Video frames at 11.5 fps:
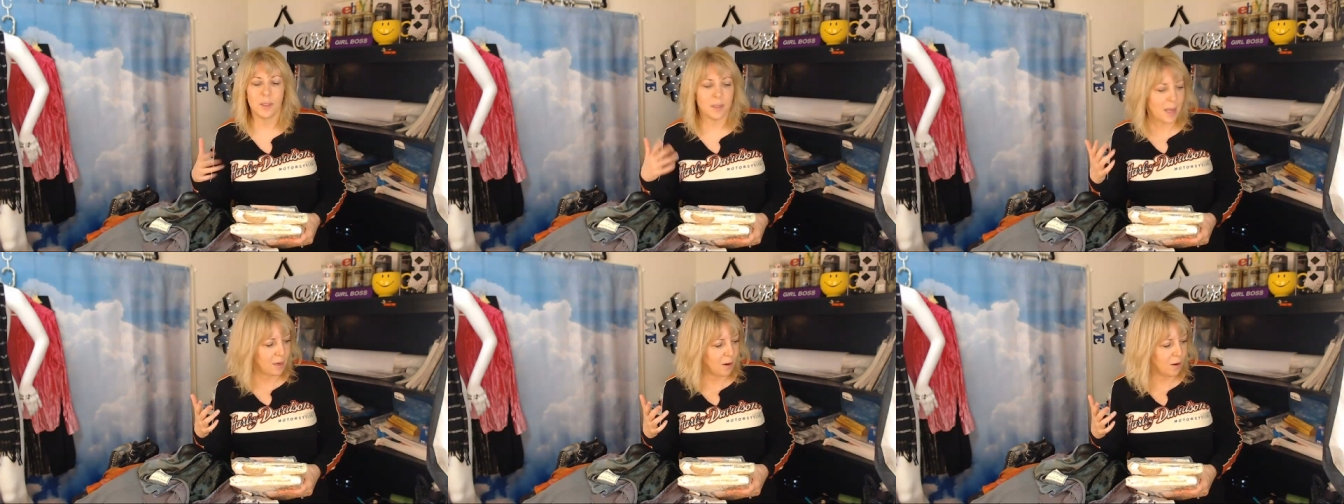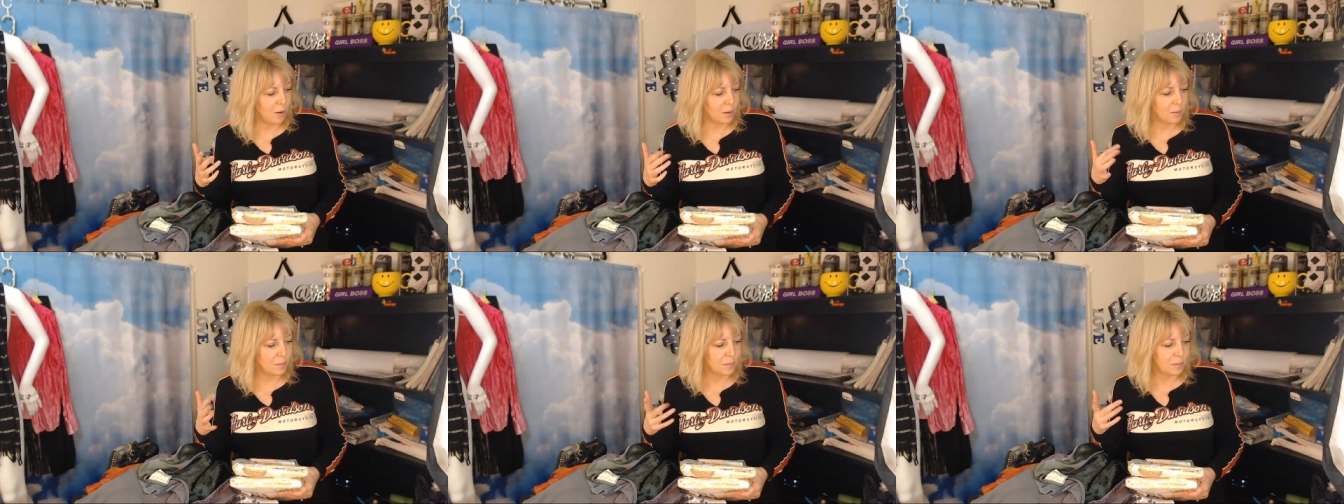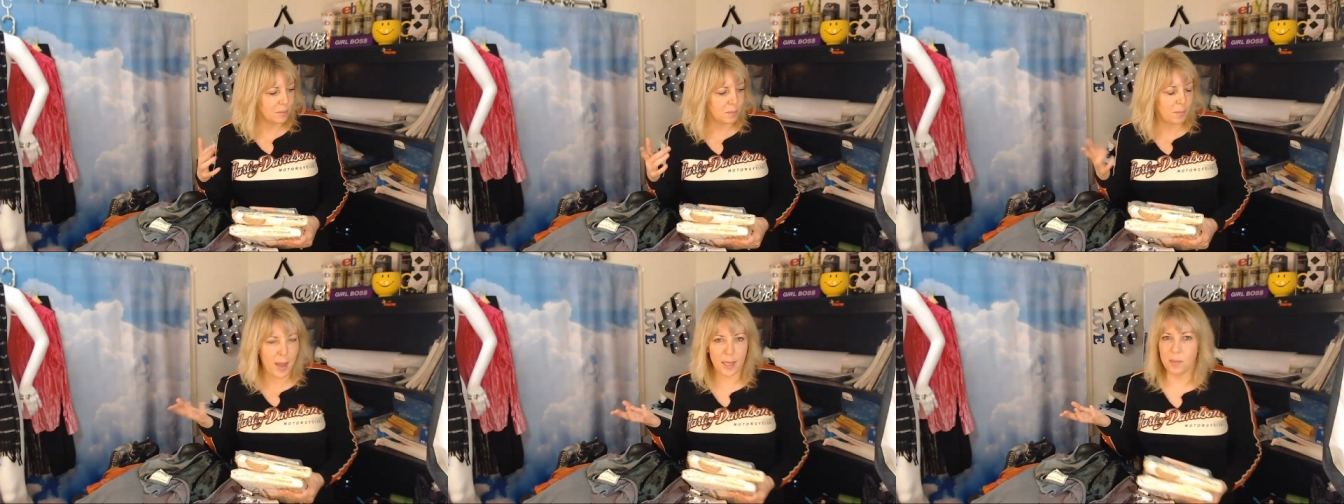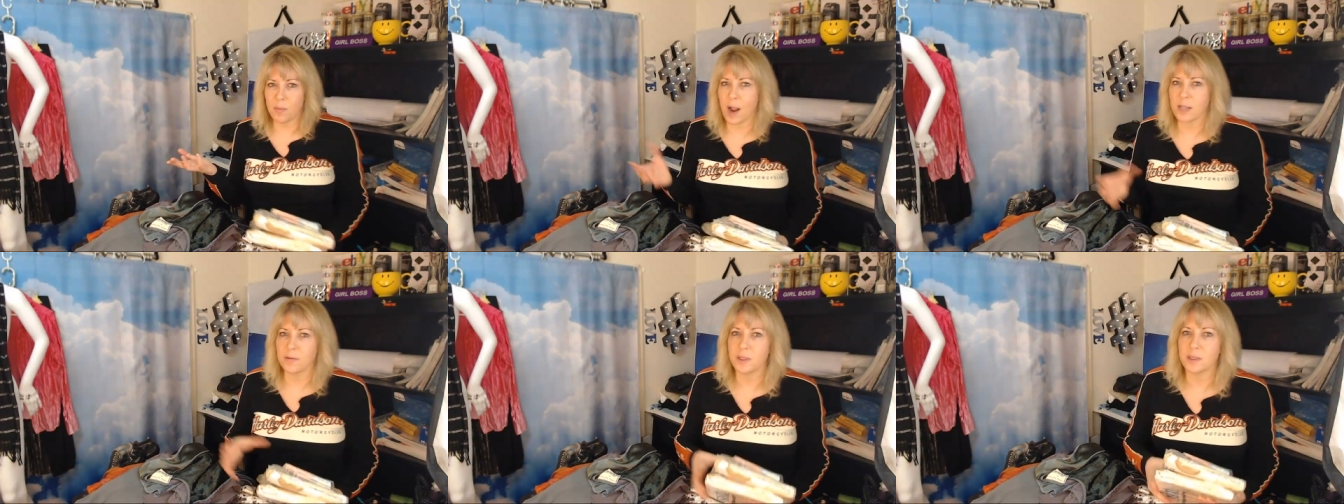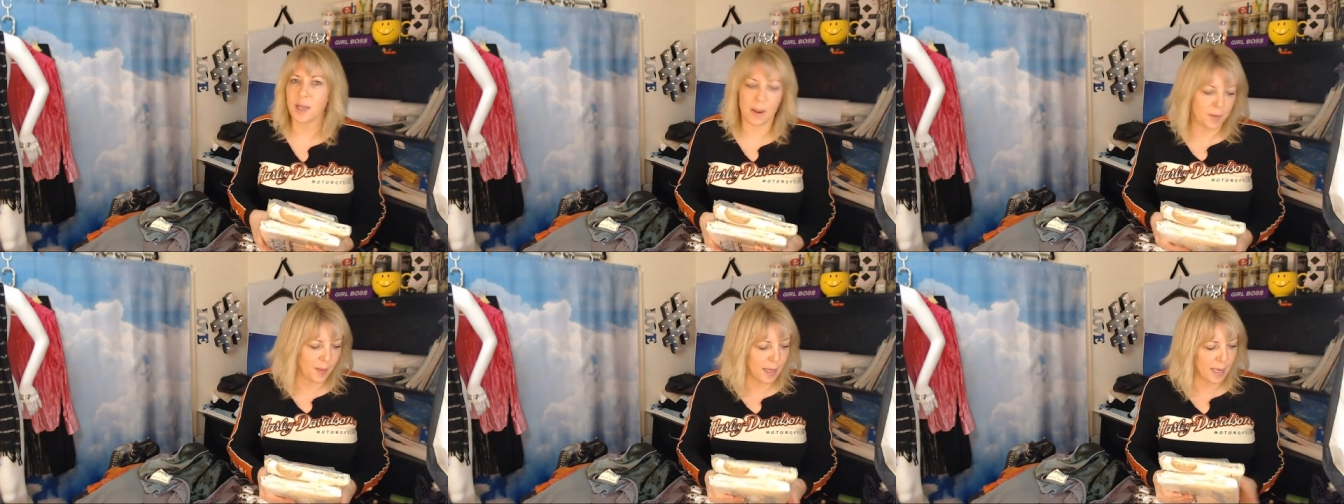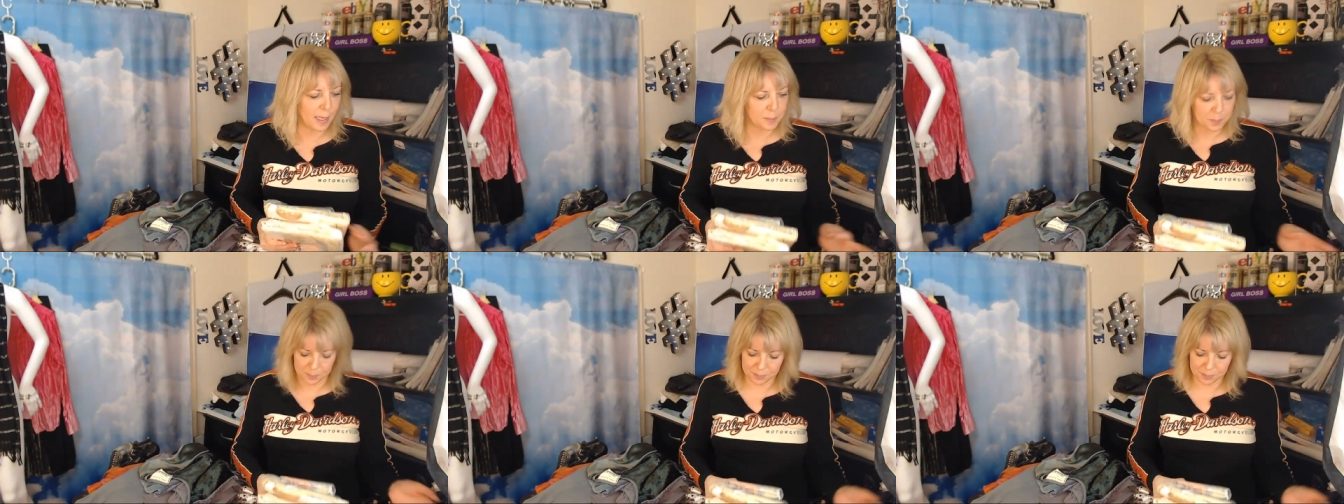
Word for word: what's that called? Bed and breakfast type thing.